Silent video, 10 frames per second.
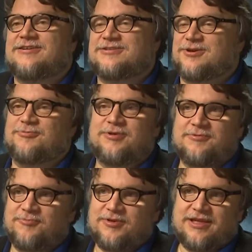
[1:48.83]
so
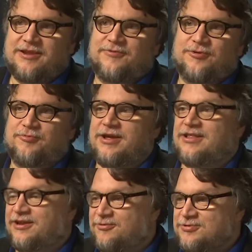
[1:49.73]
we did it for real,
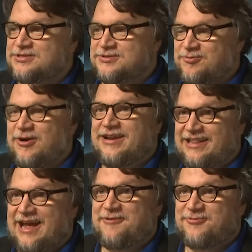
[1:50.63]
and it was quite
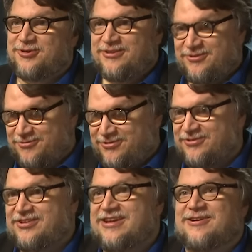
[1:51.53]
elaborate
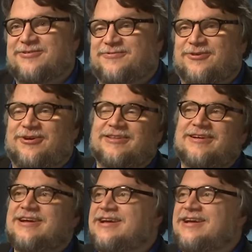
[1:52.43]
to see her fall.